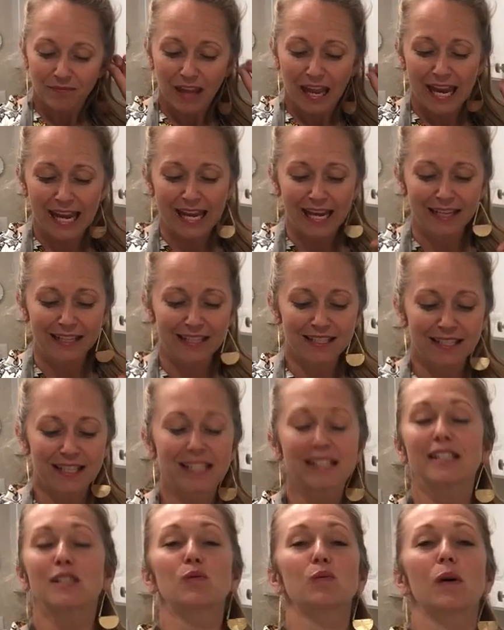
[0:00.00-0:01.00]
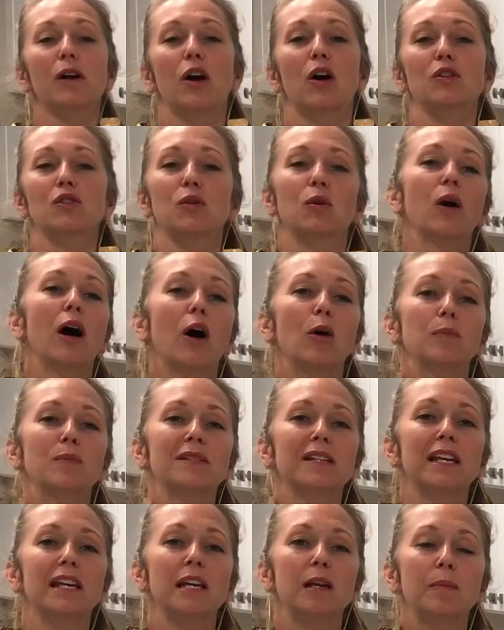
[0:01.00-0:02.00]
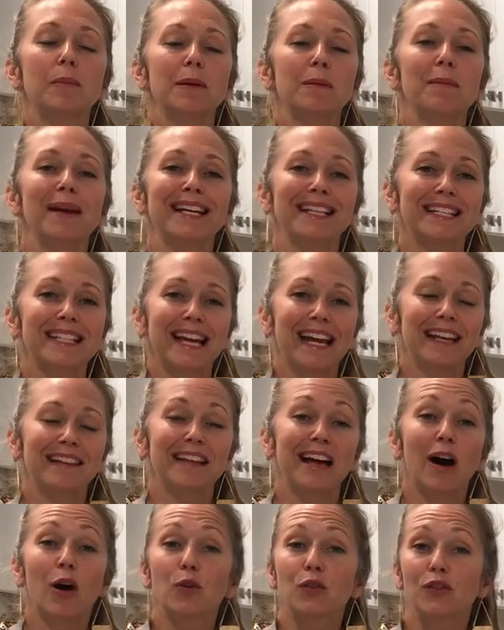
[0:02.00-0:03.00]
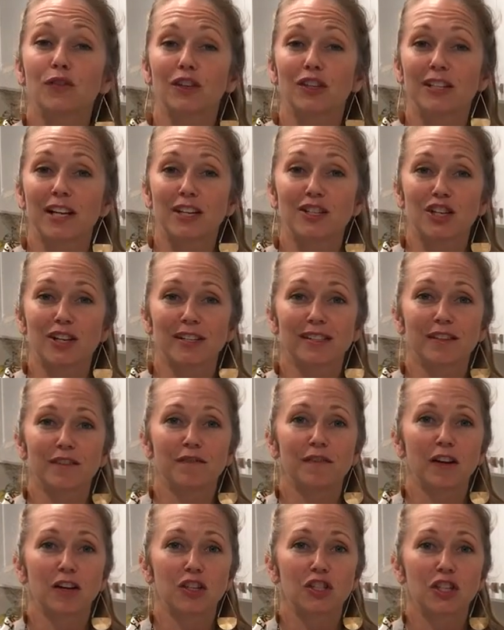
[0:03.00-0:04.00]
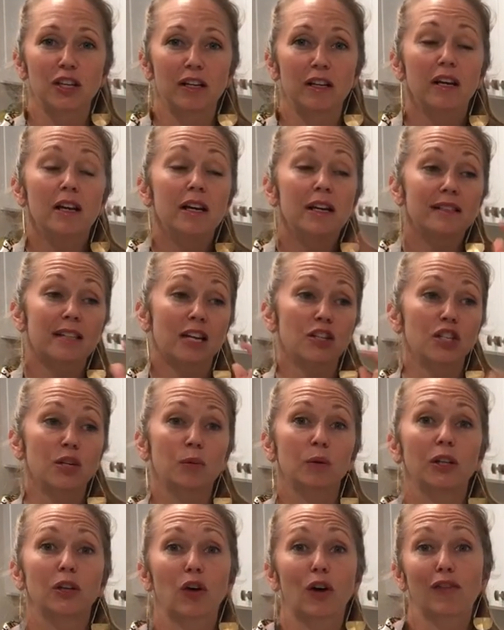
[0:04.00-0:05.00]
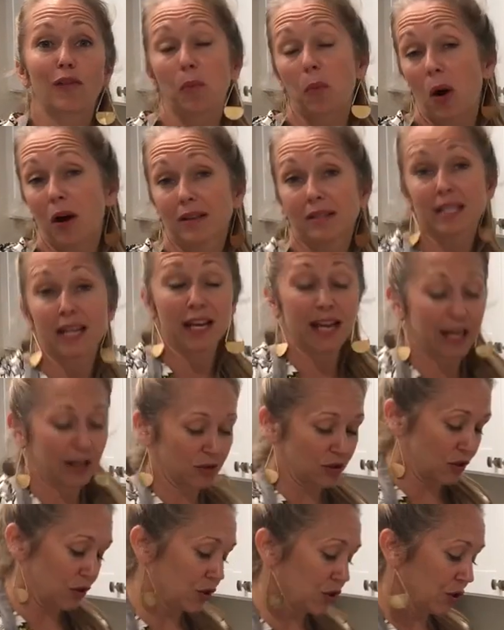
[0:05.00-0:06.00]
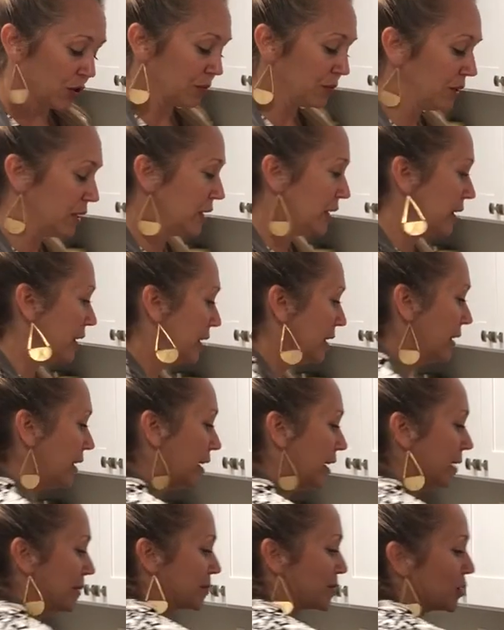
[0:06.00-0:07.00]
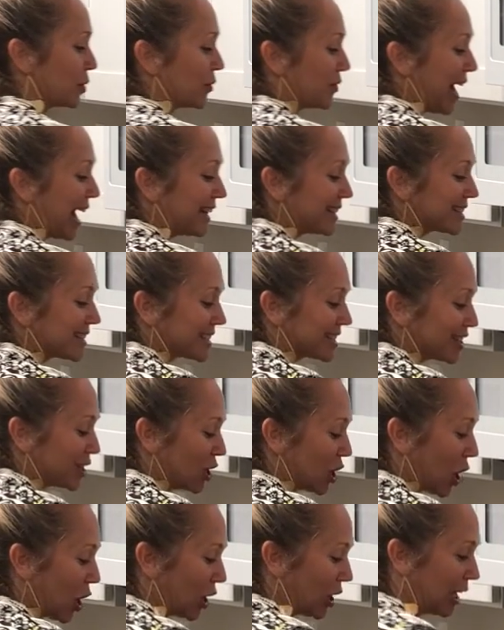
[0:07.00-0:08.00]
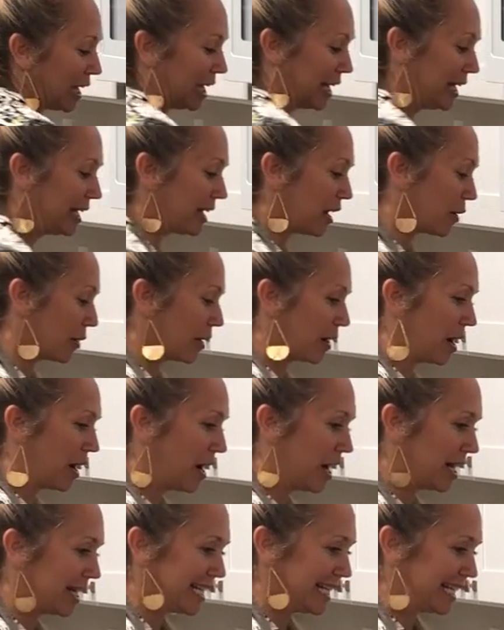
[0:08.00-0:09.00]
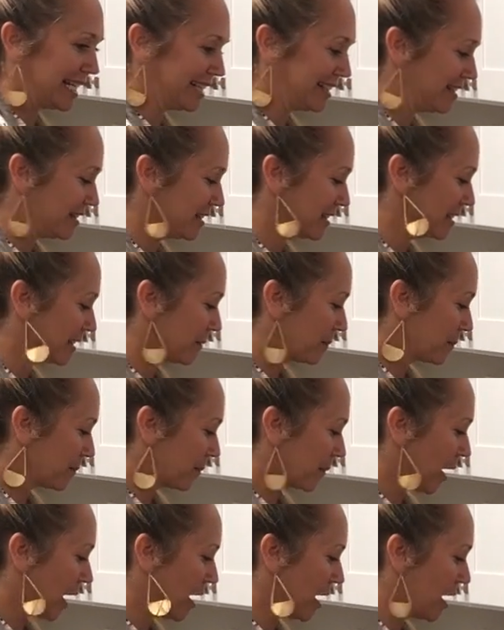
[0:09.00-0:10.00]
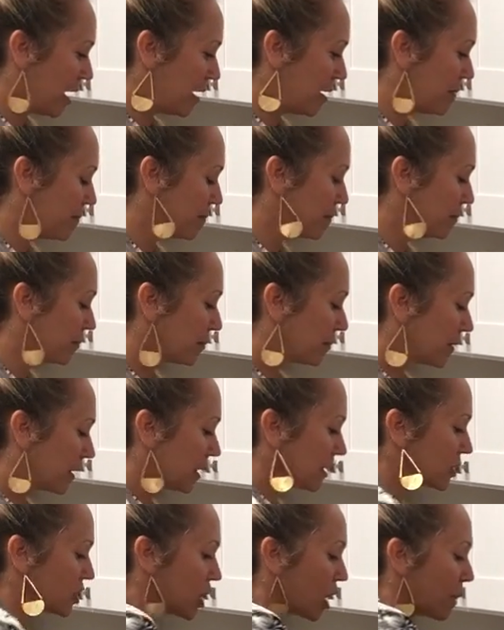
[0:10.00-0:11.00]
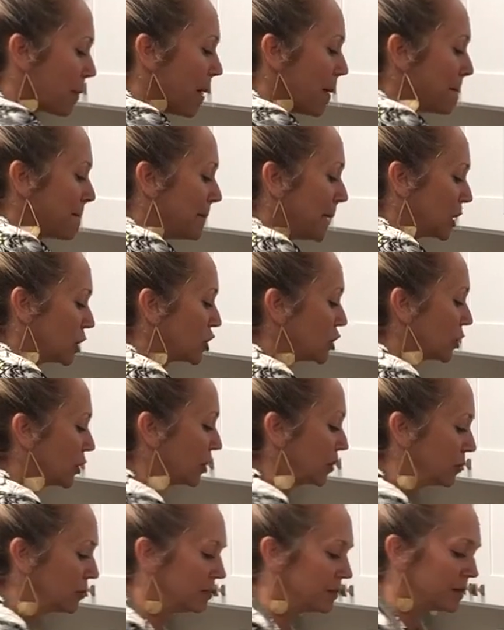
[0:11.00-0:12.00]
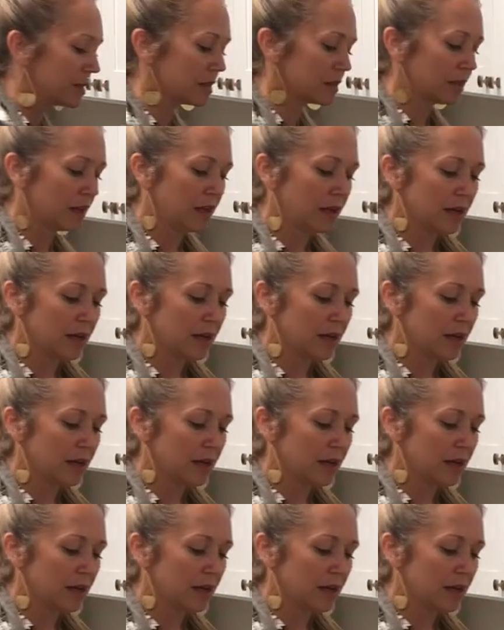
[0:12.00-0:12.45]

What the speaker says: And this is what also helps keep and maintain the health of your digestive function. It's actually really great for prostate cancer too. So that's garlic, or onions. Let's talk about mushrooms,